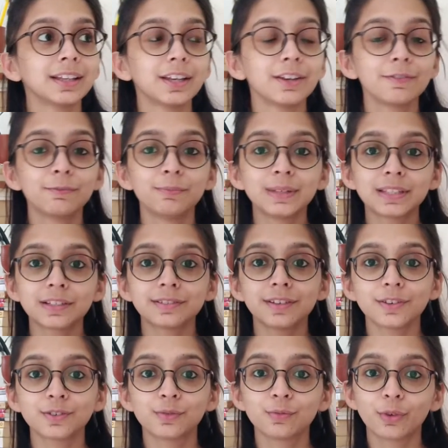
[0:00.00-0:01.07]
Give me
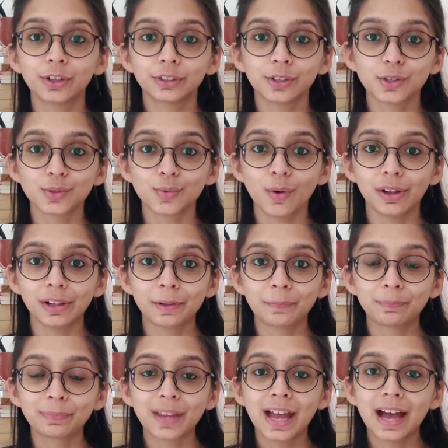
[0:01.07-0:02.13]
suggestion for this wall.
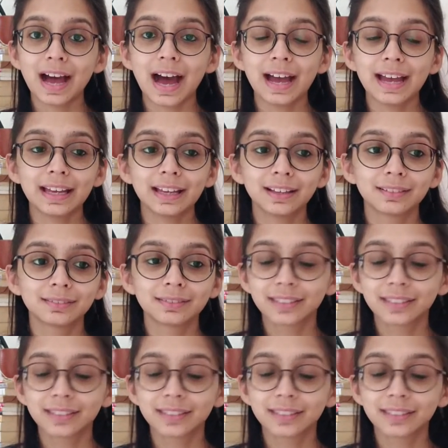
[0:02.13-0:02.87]
I